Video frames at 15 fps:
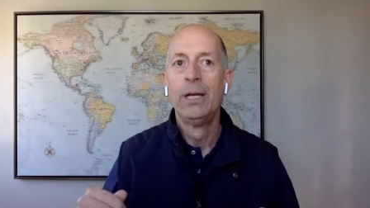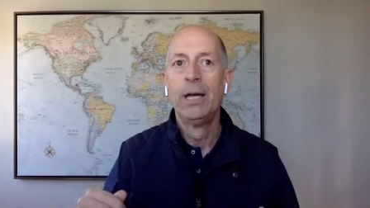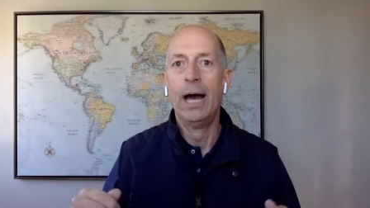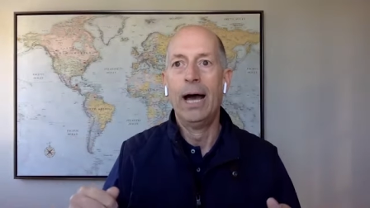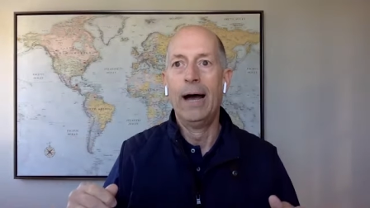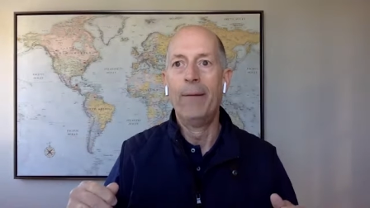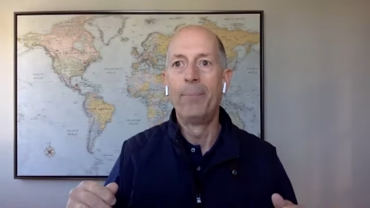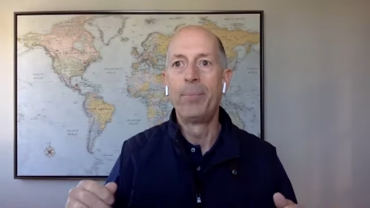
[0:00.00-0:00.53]

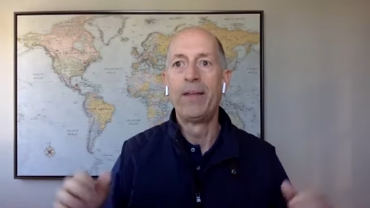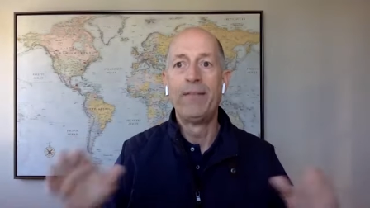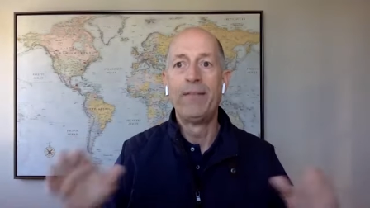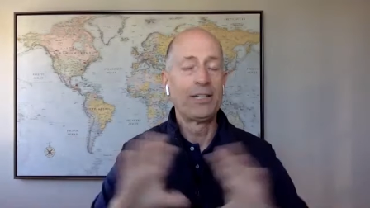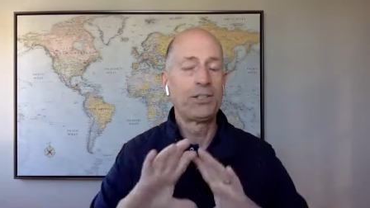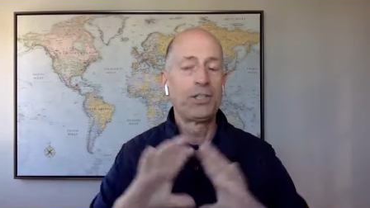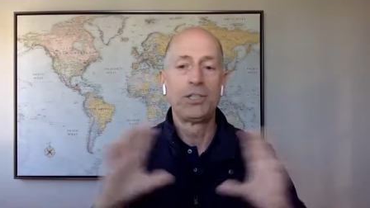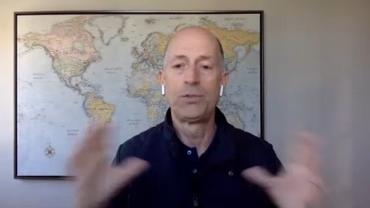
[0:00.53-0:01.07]
Um, and
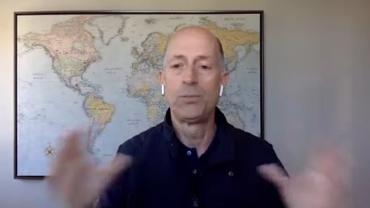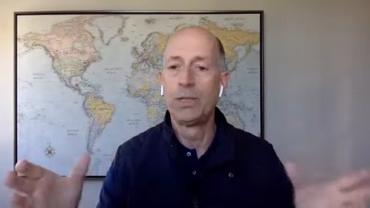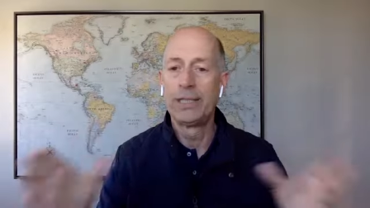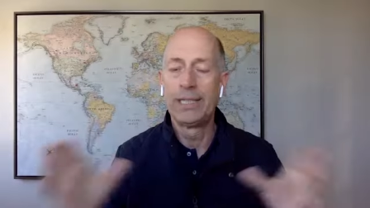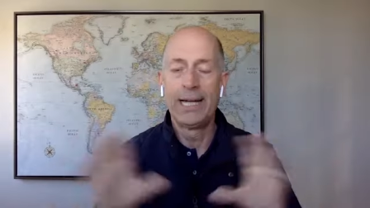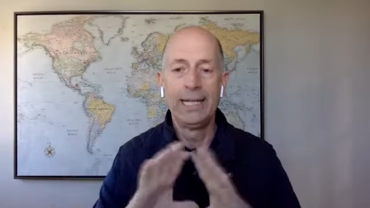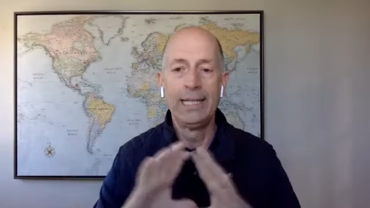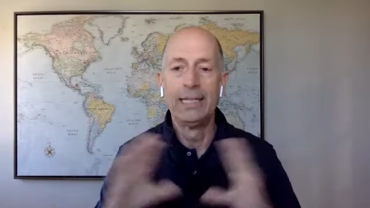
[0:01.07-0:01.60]
that's just what
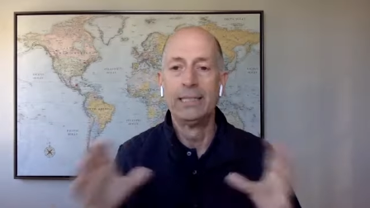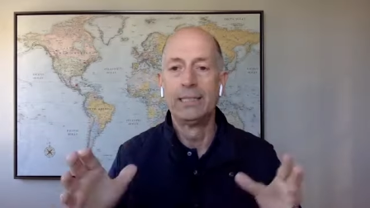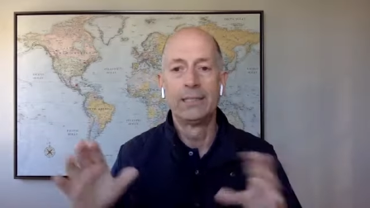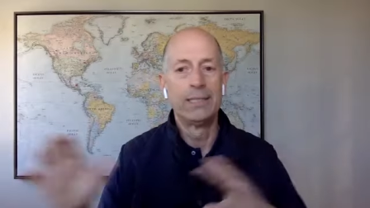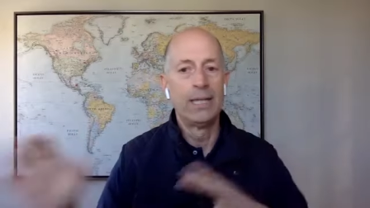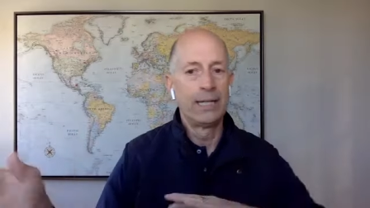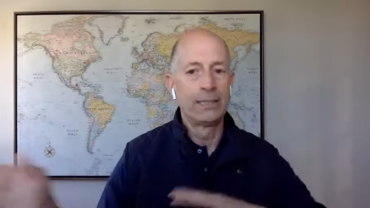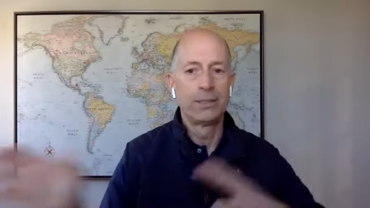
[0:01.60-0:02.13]
that is.
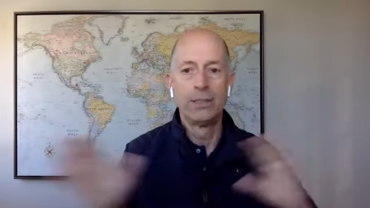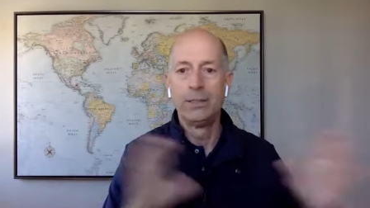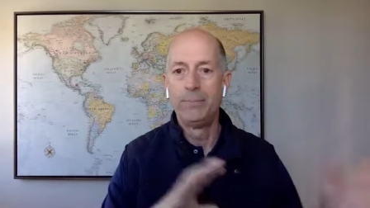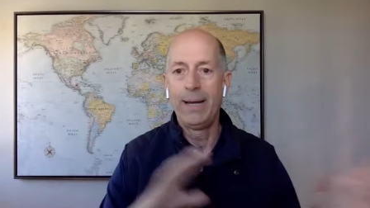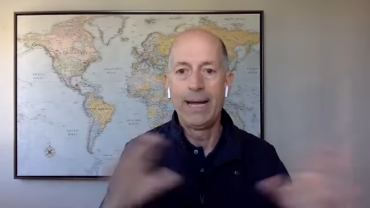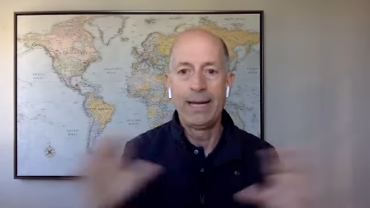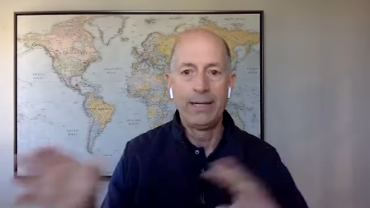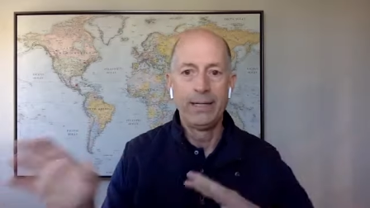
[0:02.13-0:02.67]
It's not good,
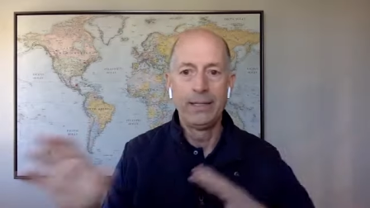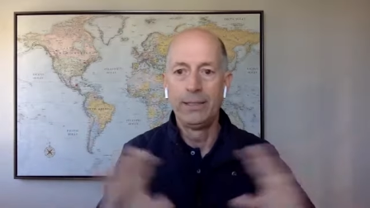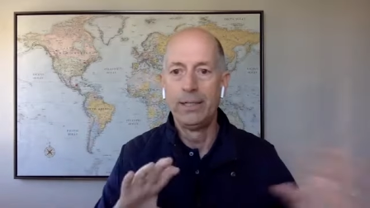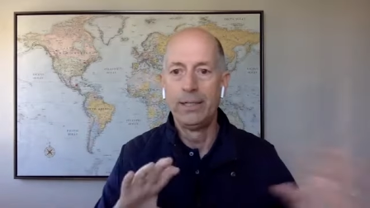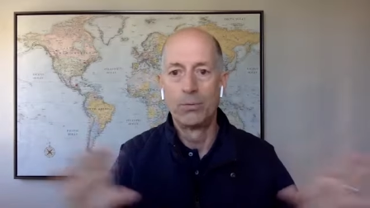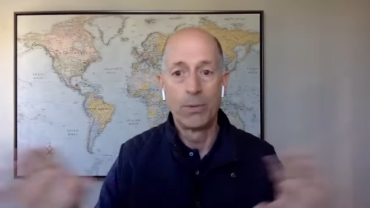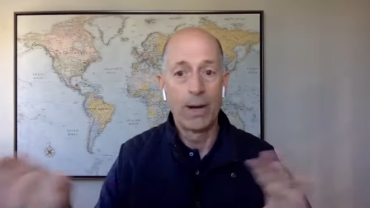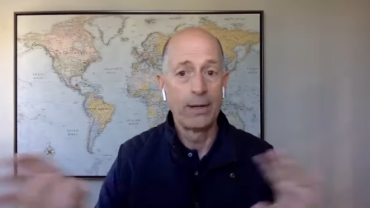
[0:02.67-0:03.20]
bad, you
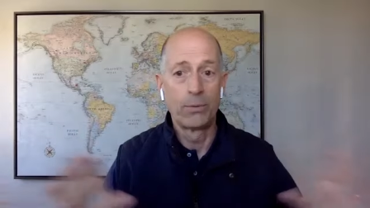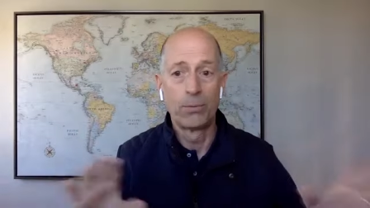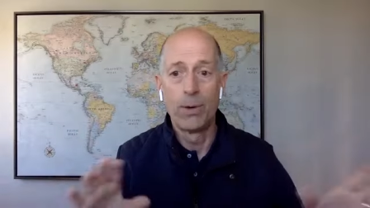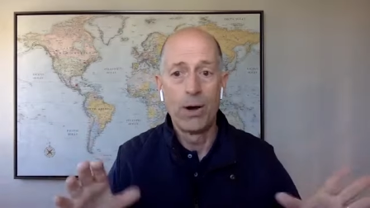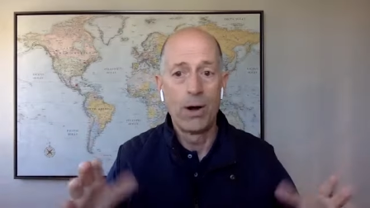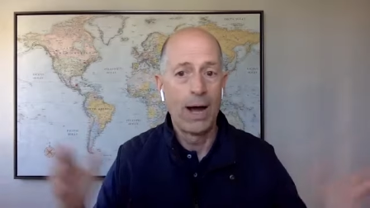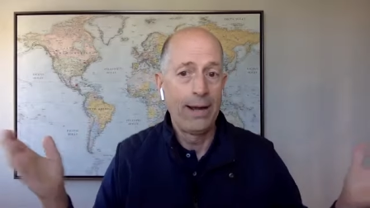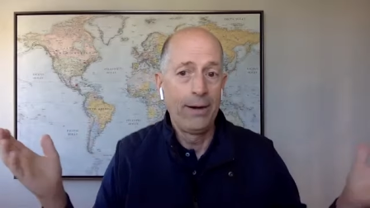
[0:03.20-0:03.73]
know, right or
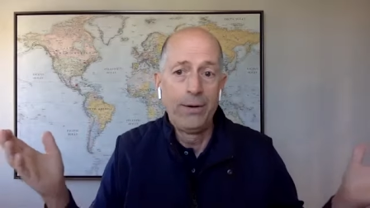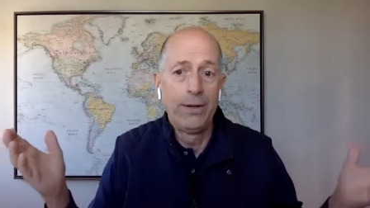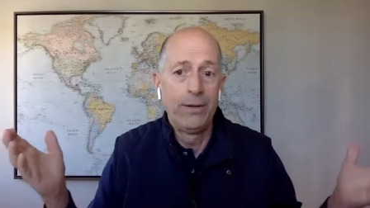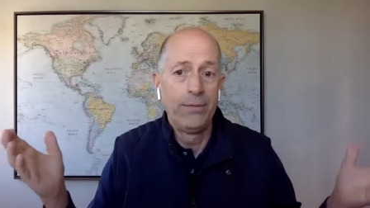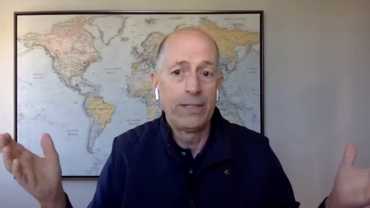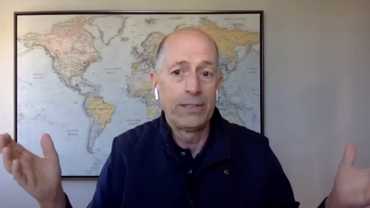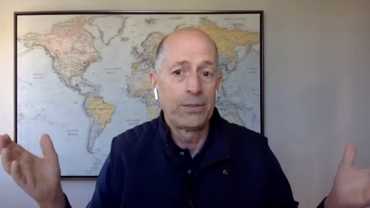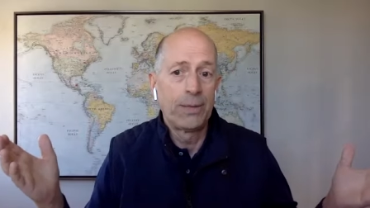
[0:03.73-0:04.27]
wrong. I don't know
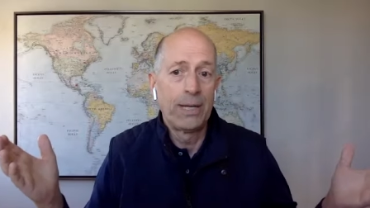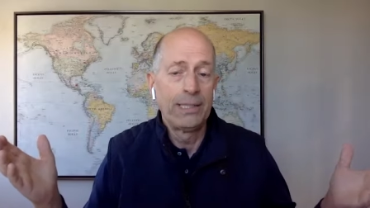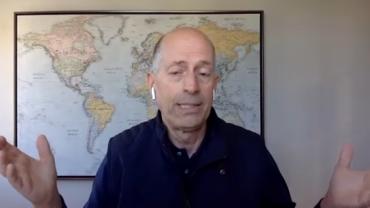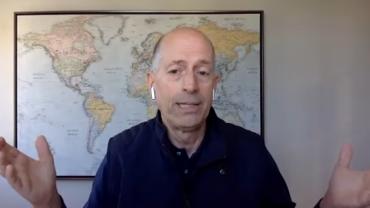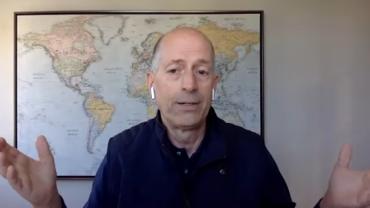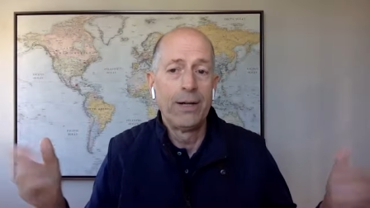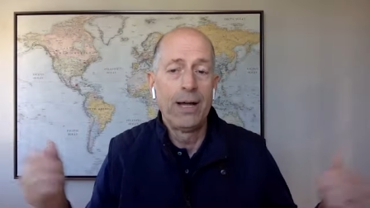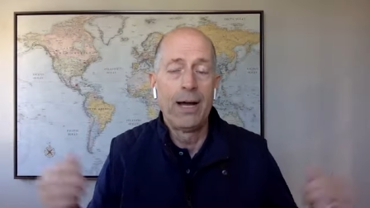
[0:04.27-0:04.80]
if that's the right
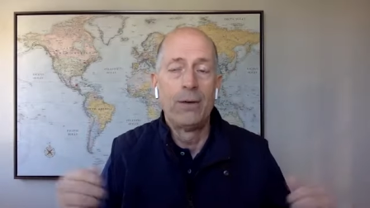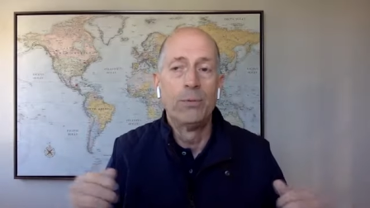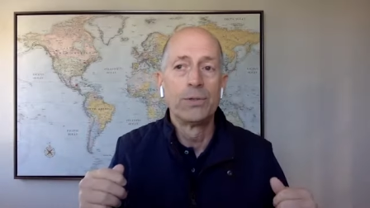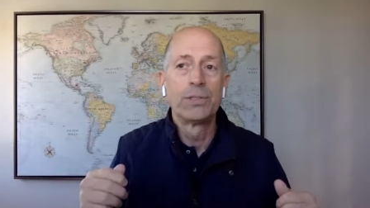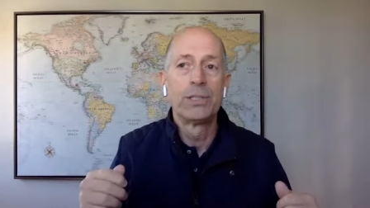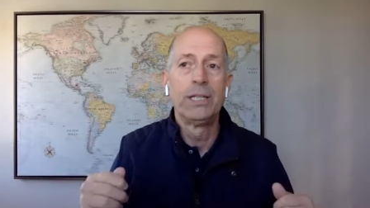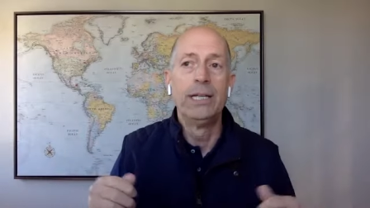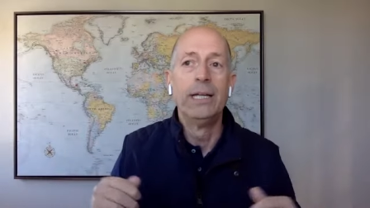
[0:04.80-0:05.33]
thing or not. We'll
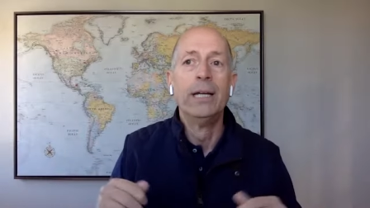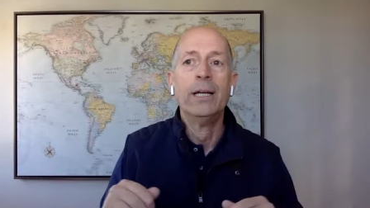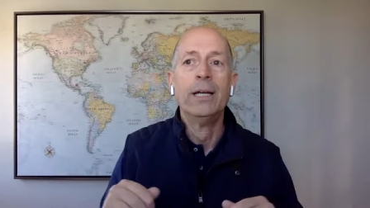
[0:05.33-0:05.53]
see.